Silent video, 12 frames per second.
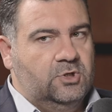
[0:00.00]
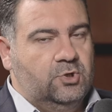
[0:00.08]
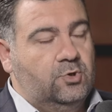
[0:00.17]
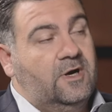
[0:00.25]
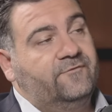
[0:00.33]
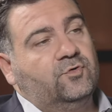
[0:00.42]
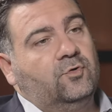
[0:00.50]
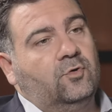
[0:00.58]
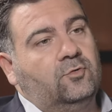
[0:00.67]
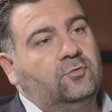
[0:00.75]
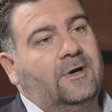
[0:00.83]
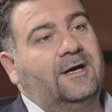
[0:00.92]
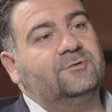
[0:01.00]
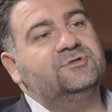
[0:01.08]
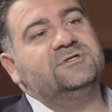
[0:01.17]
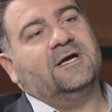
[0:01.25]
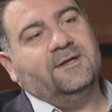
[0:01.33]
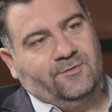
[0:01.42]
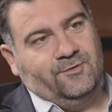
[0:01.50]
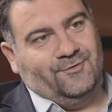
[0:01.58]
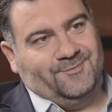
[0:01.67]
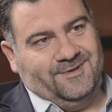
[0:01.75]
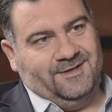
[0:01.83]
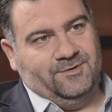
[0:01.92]
you have to go outside the
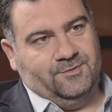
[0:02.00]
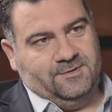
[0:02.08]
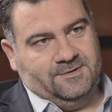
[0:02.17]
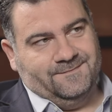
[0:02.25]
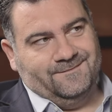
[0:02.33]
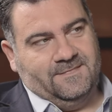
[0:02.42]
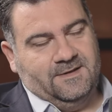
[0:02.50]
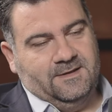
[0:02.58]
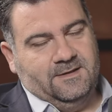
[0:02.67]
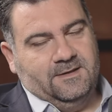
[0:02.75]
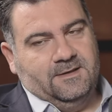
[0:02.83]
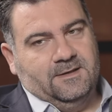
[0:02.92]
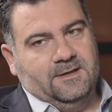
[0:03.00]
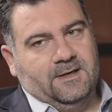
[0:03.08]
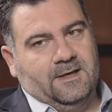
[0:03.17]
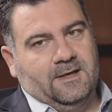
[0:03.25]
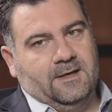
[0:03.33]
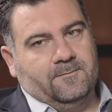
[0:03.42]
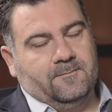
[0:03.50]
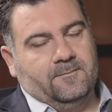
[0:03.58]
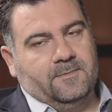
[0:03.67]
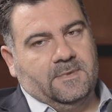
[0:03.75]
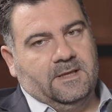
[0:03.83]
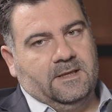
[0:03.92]
European Union.
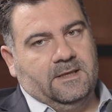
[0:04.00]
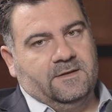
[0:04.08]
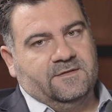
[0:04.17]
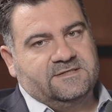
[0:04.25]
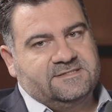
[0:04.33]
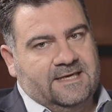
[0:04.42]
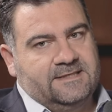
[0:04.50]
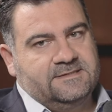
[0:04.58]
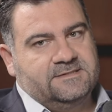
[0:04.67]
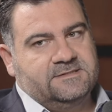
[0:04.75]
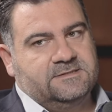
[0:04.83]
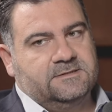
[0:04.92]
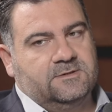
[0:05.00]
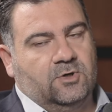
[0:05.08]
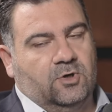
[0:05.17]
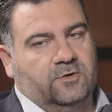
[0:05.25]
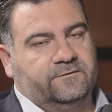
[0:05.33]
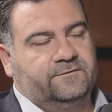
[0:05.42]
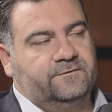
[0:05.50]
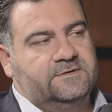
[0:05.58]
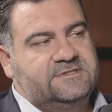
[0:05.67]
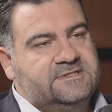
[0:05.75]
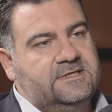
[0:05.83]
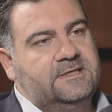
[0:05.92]
In the sense of
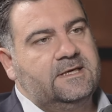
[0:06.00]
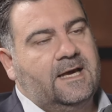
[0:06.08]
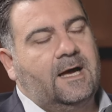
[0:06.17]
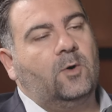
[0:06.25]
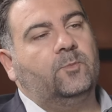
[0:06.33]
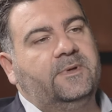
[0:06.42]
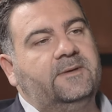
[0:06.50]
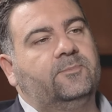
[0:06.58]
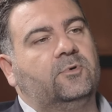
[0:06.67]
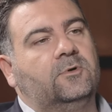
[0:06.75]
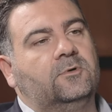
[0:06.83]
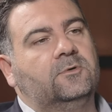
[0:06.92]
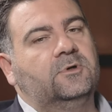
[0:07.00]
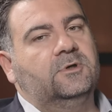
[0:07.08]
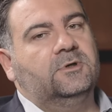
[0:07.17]
seeing how people